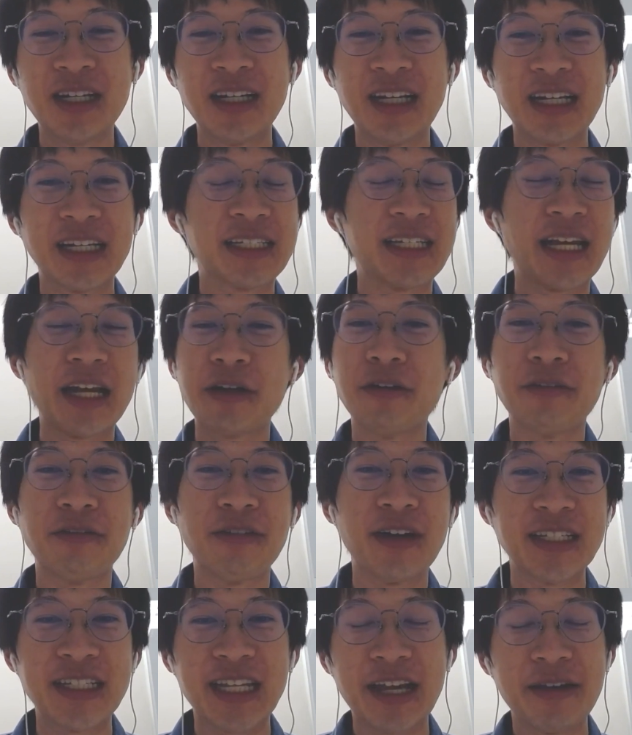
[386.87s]
like
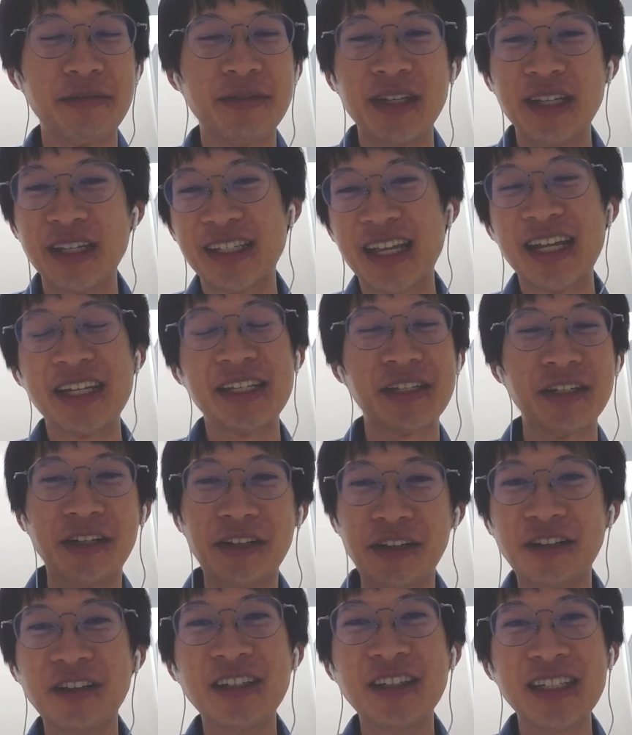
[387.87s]
sacrifice haptics as a
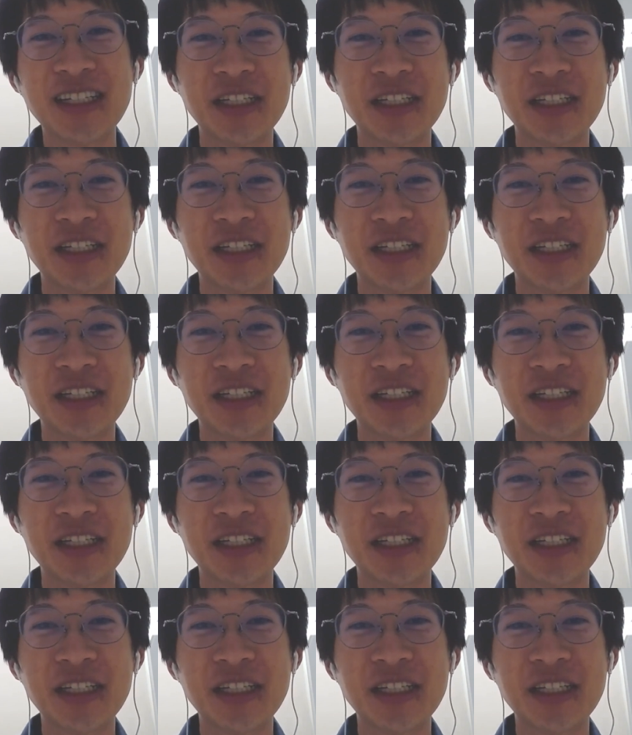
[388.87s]
whole.